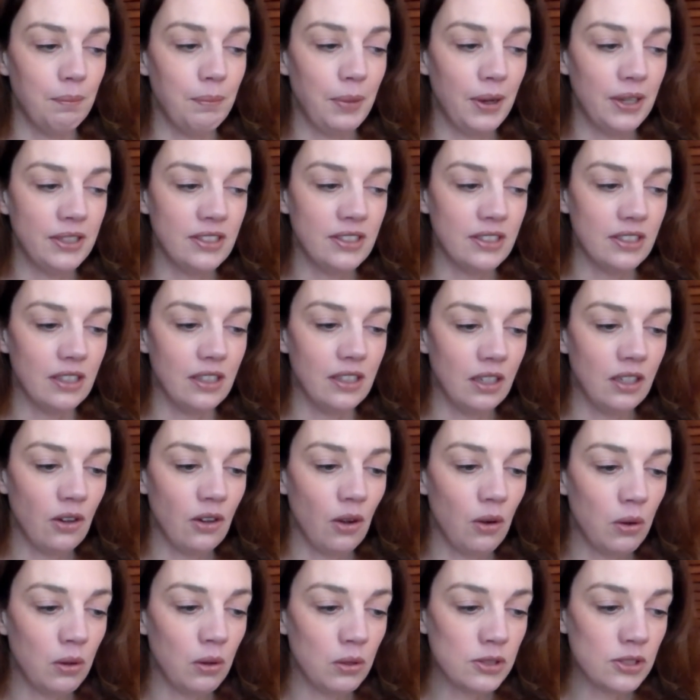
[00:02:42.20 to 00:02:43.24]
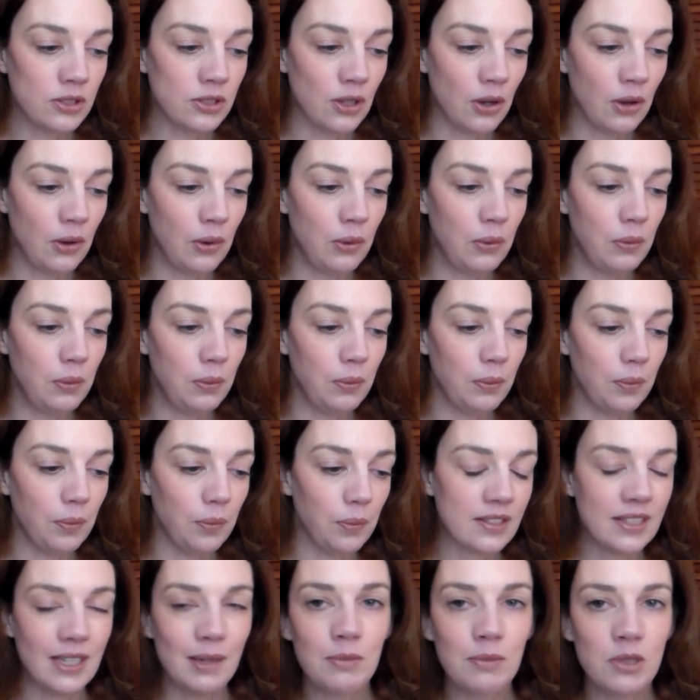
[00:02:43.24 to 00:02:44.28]
but it also
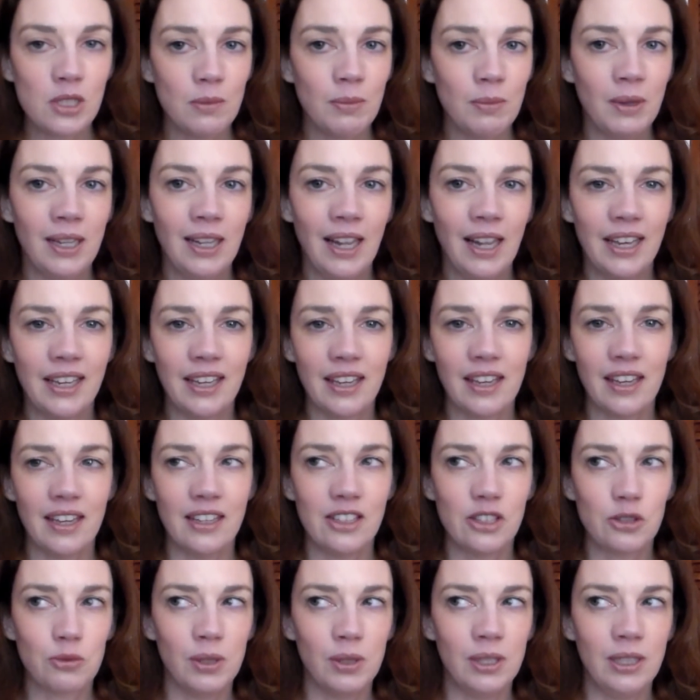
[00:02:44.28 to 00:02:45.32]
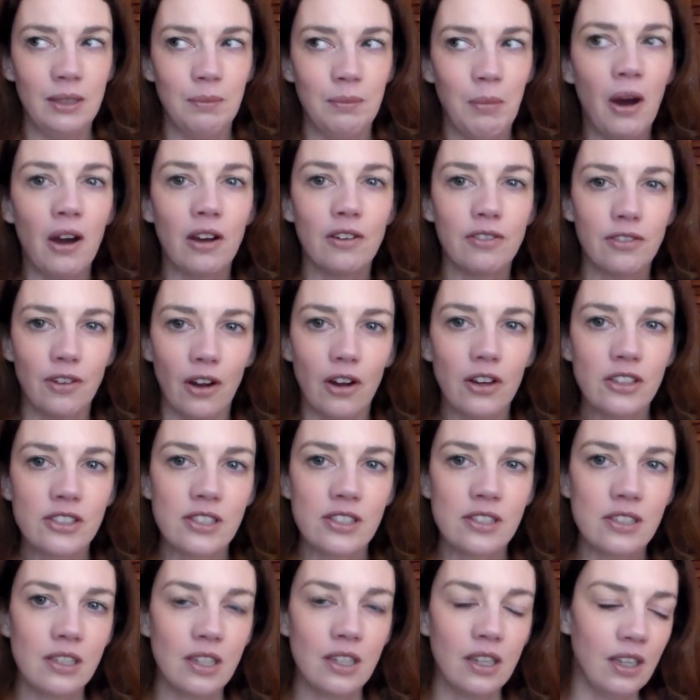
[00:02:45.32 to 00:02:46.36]
seems to me like it's really Mark
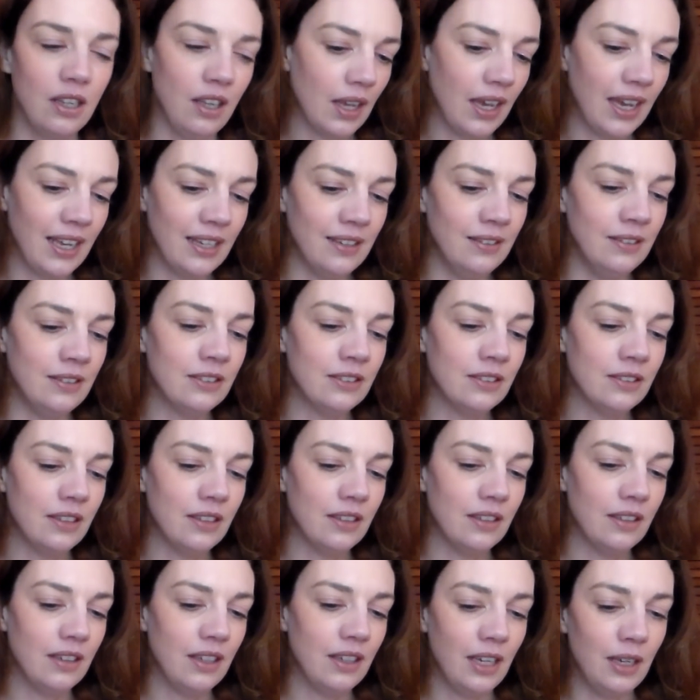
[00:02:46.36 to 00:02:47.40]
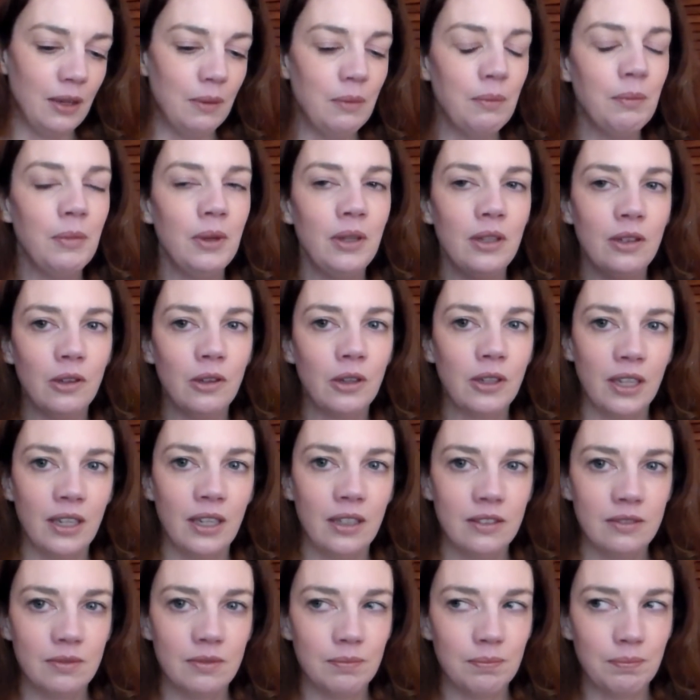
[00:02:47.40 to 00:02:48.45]
Frost and him
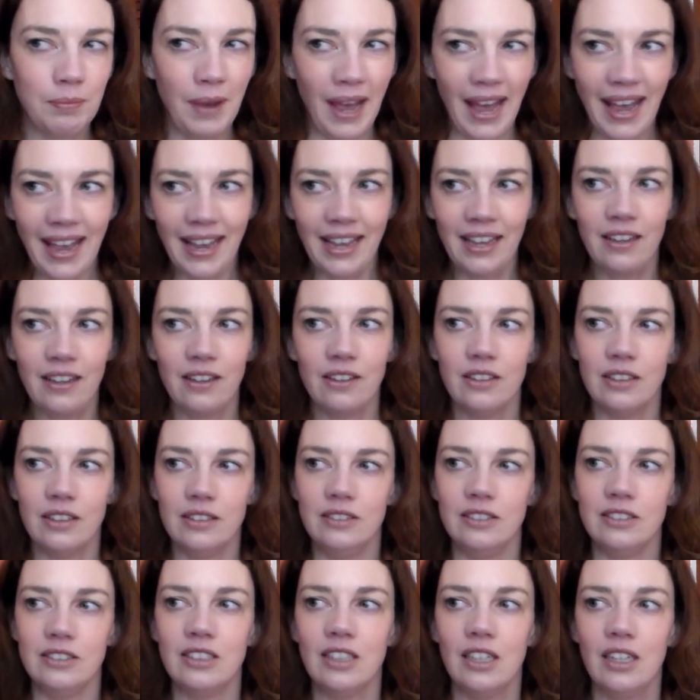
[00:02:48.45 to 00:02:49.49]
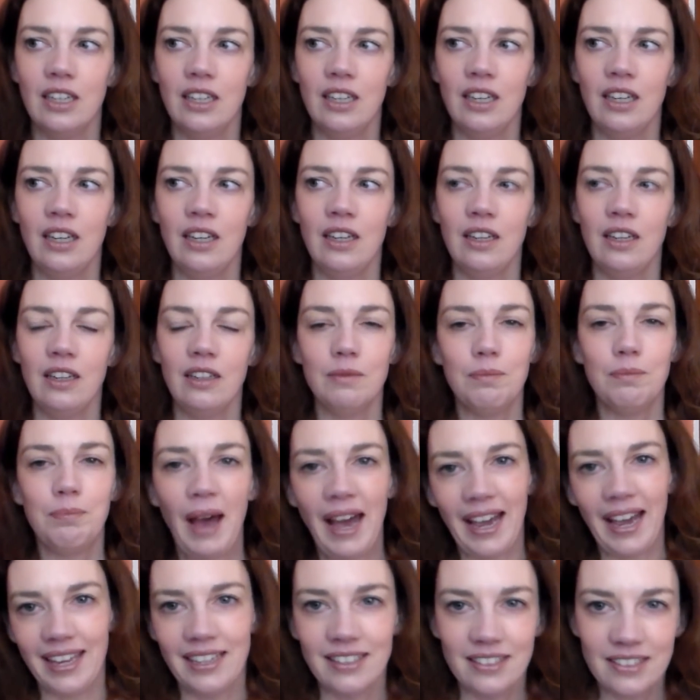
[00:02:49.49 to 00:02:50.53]
looking back and
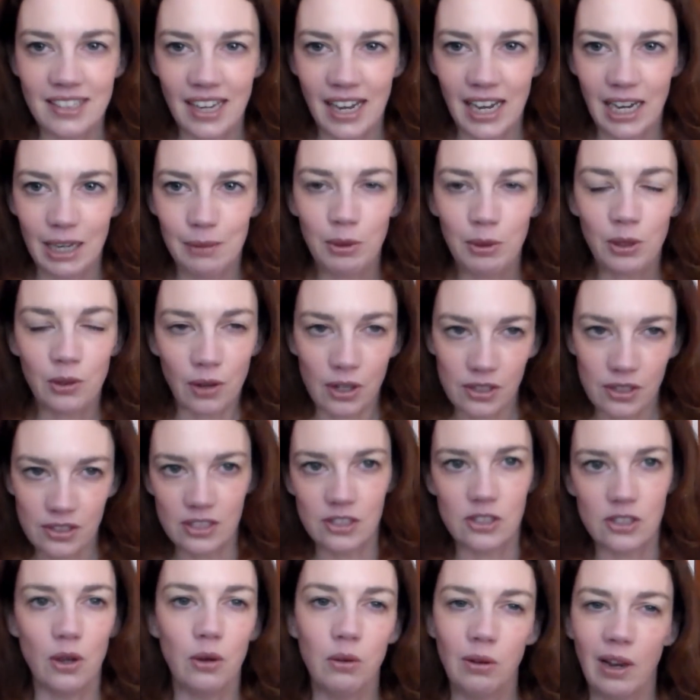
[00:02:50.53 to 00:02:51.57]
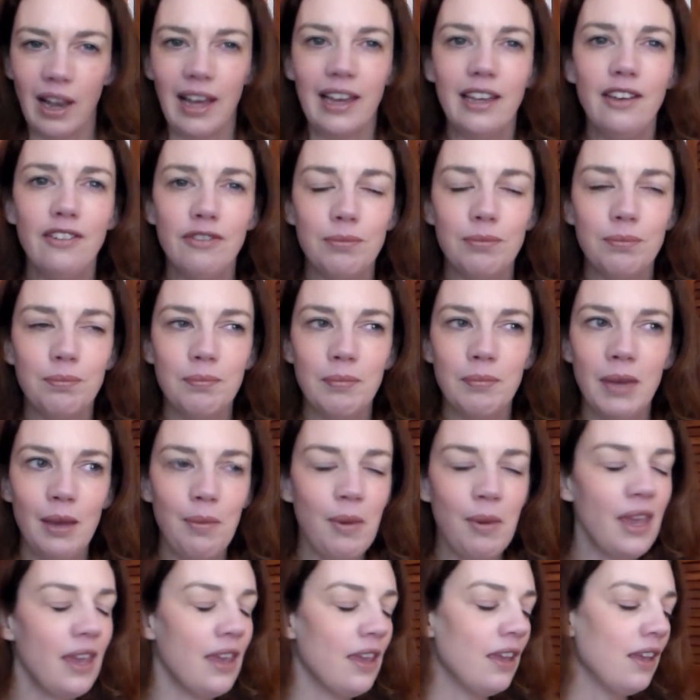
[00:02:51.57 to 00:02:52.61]
back in time across his own life,
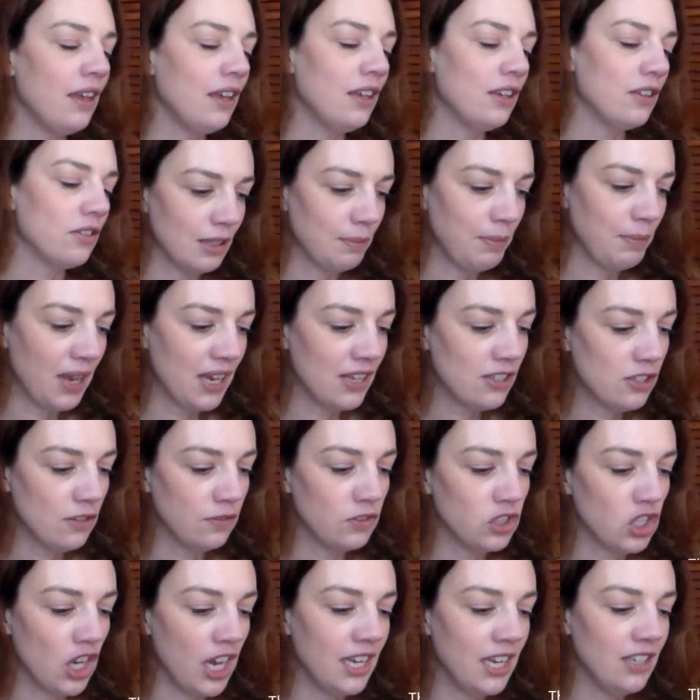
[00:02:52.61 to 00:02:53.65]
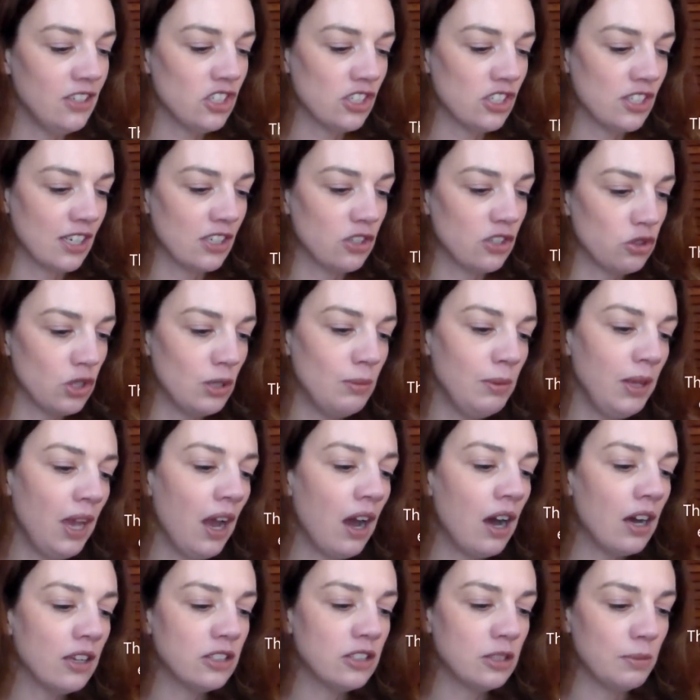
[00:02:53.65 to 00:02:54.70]
maybe. The pace of change is extremely
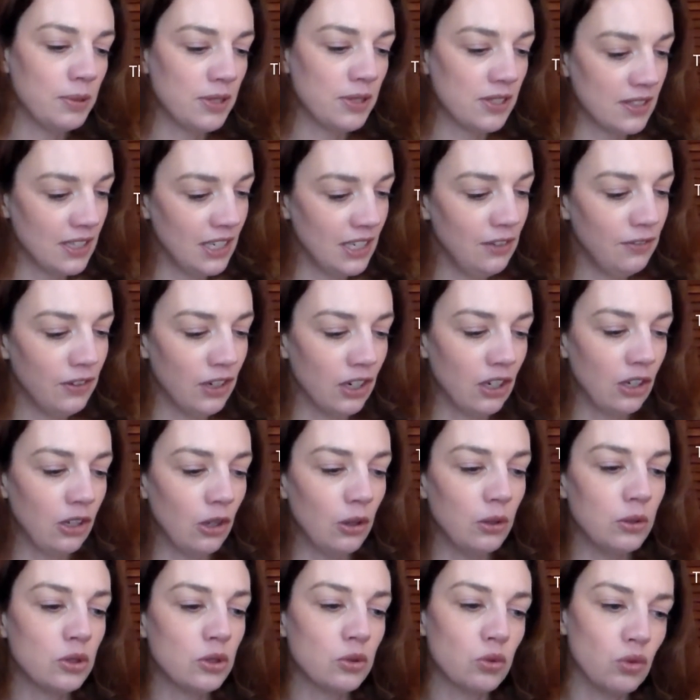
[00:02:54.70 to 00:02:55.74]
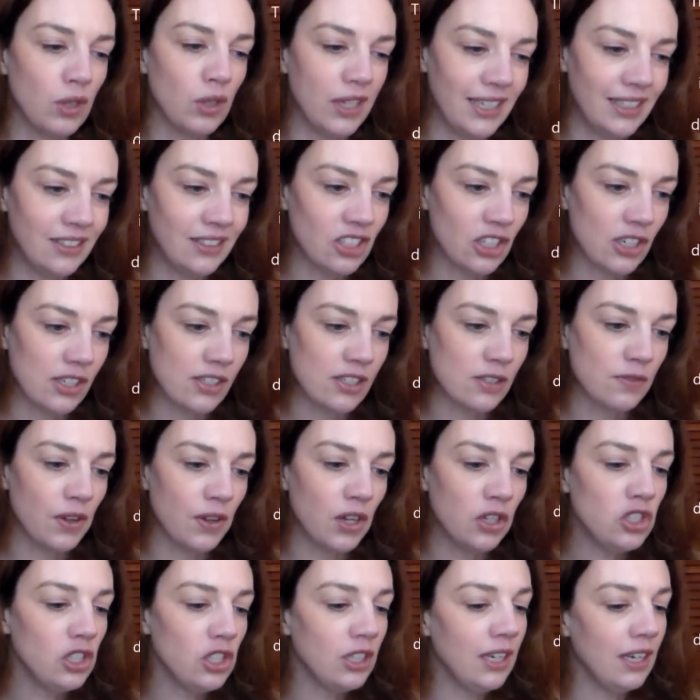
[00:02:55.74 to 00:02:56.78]
hard to perceive at close range. It's
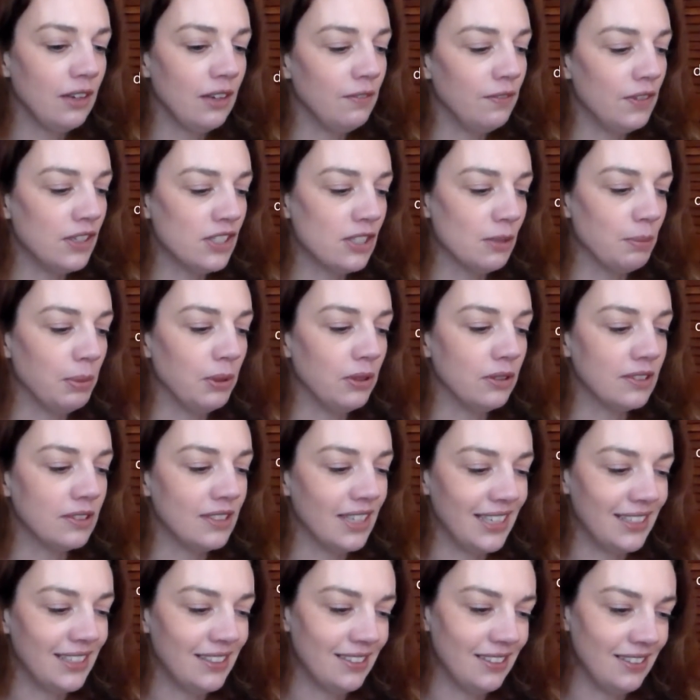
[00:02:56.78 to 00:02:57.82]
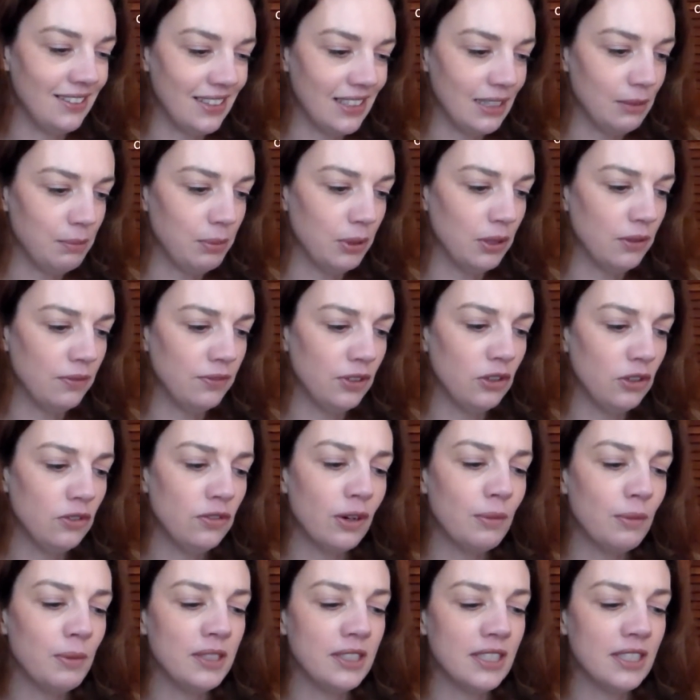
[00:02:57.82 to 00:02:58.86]
virtually invisible day to day, but viewed
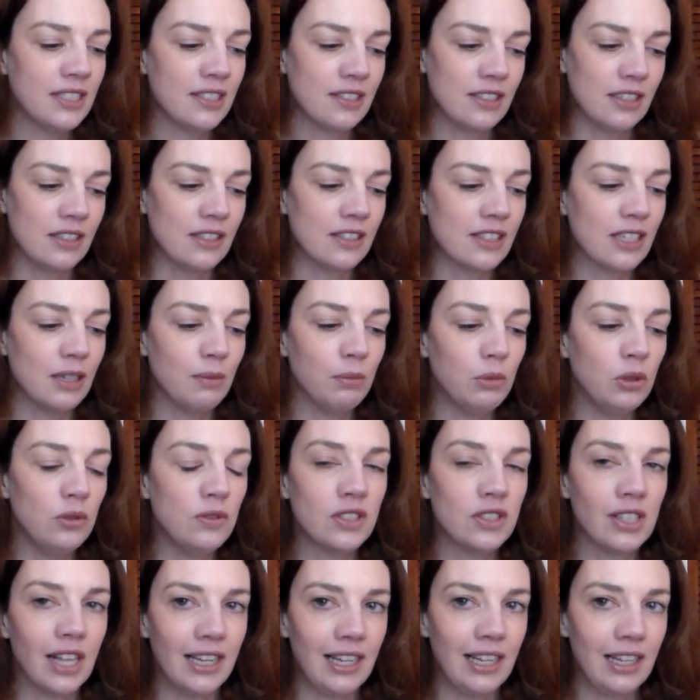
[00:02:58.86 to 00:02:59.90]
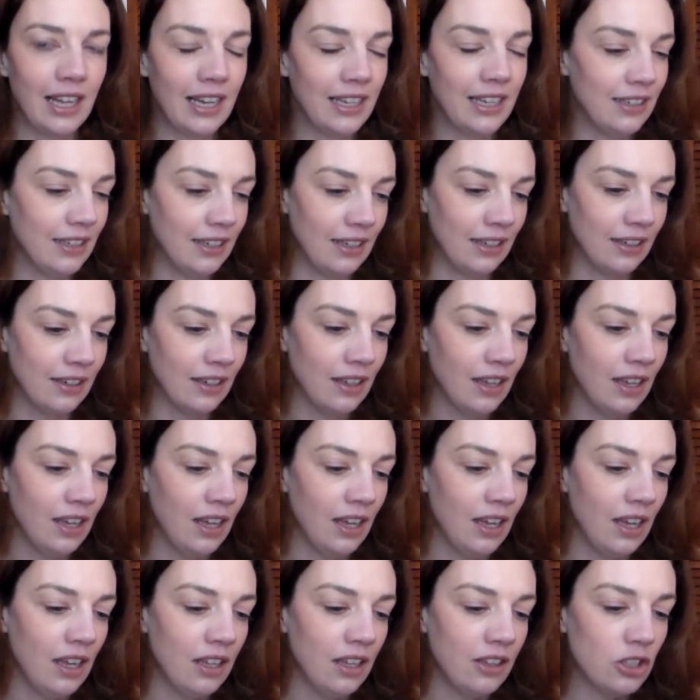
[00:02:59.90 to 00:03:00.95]
from a distance it moves like lightning.
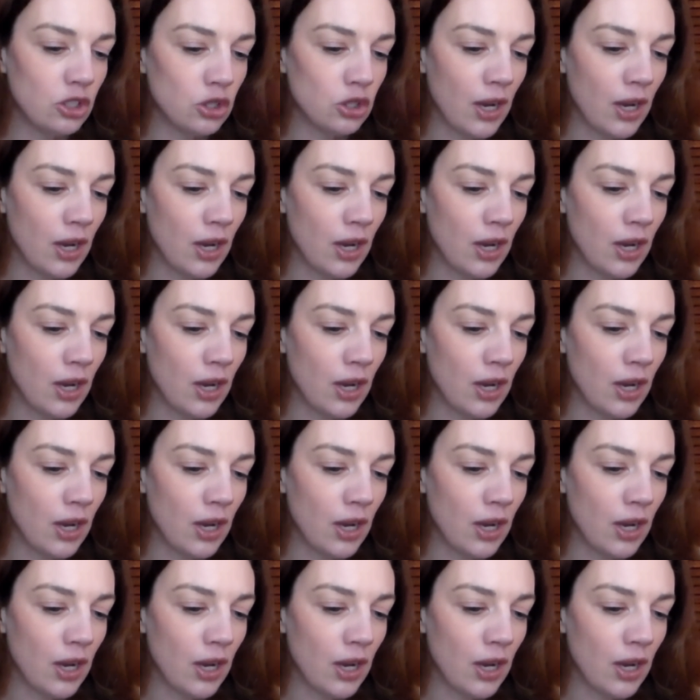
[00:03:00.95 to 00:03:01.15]
The